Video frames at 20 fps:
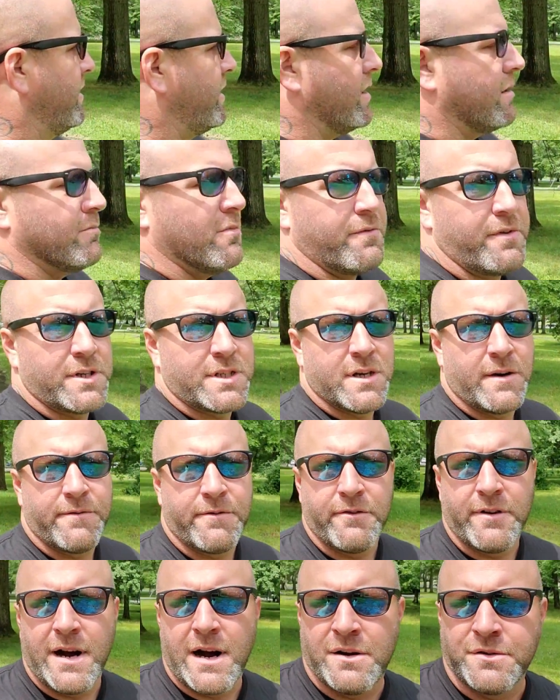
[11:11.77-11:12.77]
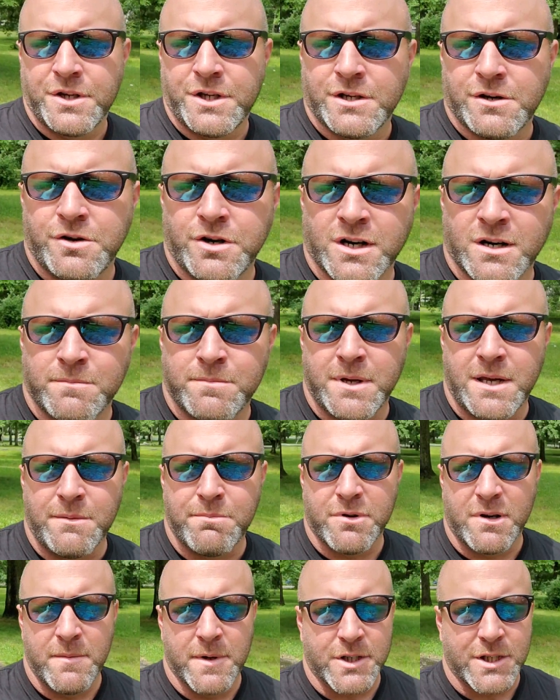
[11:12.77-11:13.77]
move yourself around, you know you're going to be
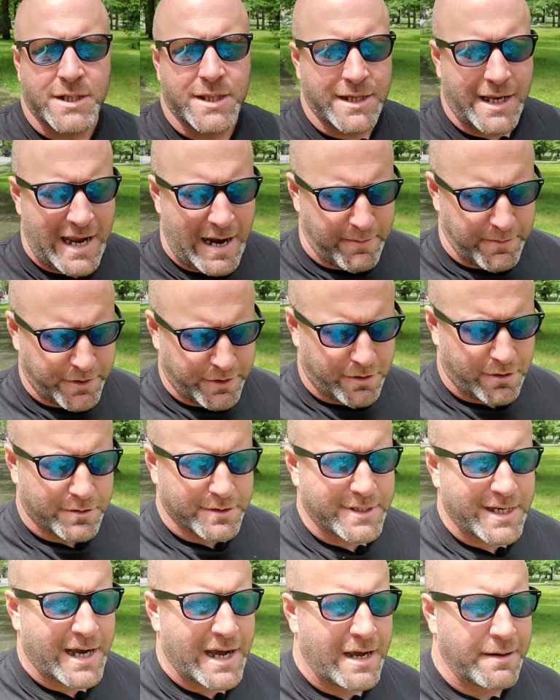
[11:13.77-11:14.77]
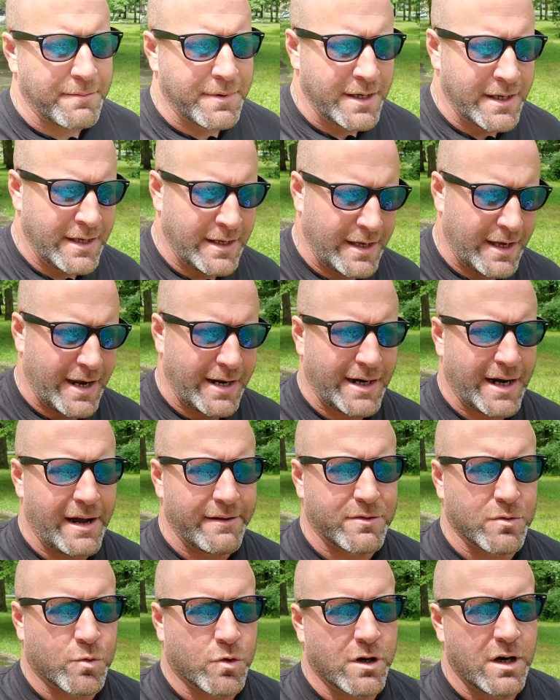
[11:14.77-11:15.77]
pretty much in the camera the whole time and not
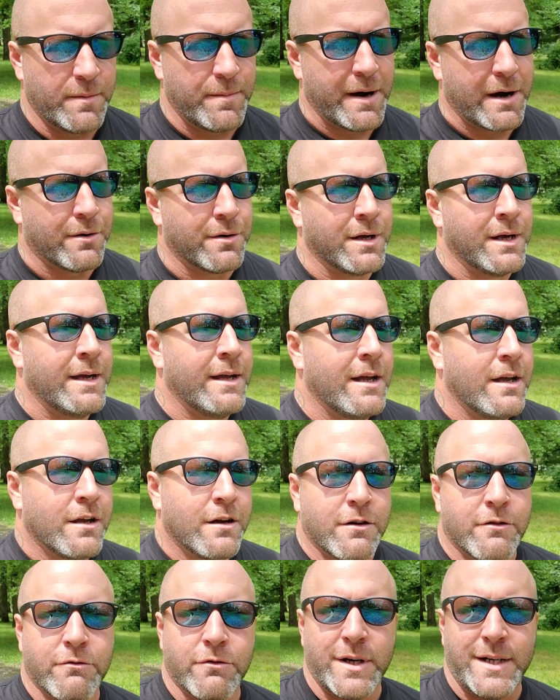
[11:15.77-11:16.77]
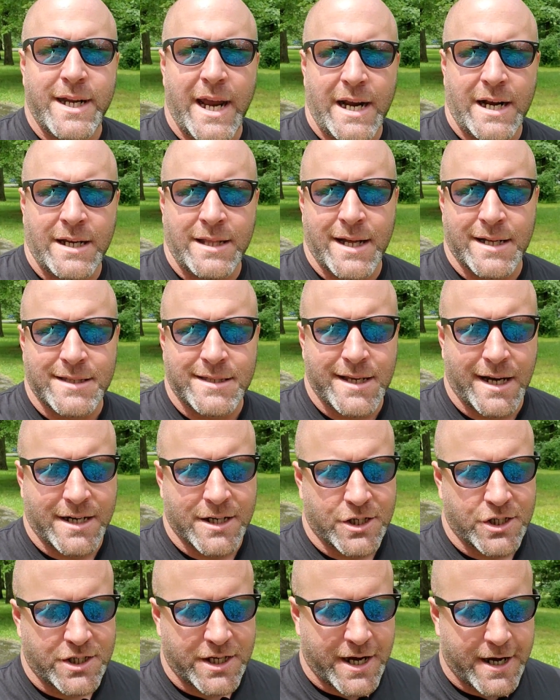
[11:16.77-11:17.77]
have to worry about retaking that
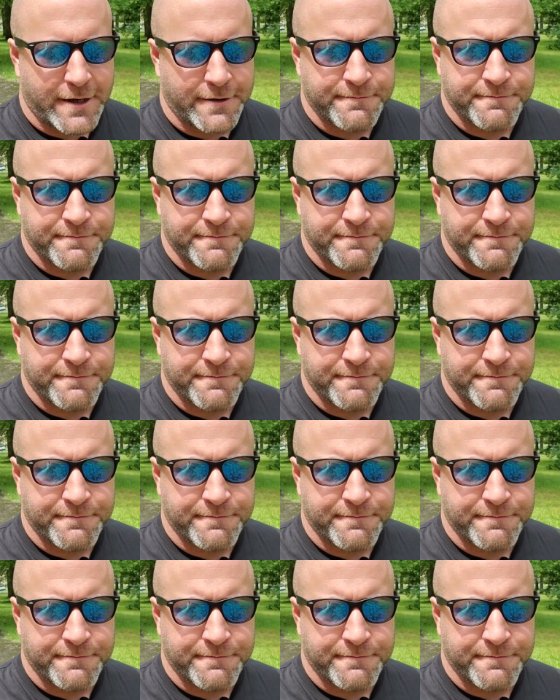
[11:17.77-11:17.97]
second shot.